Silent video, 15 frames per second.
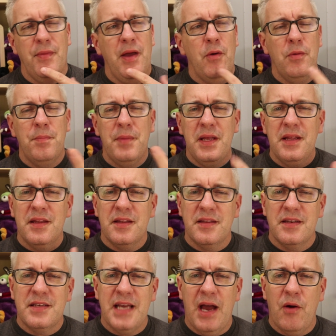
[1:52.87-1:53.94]
that would mean that the
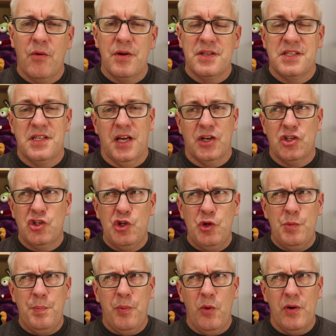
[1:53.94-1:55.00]
tower has sunk
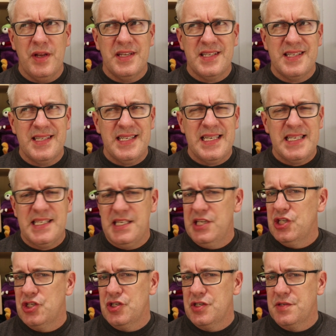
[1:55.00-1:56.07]
2.6
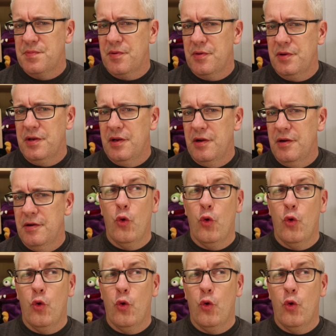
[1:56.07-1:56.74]
inches per year.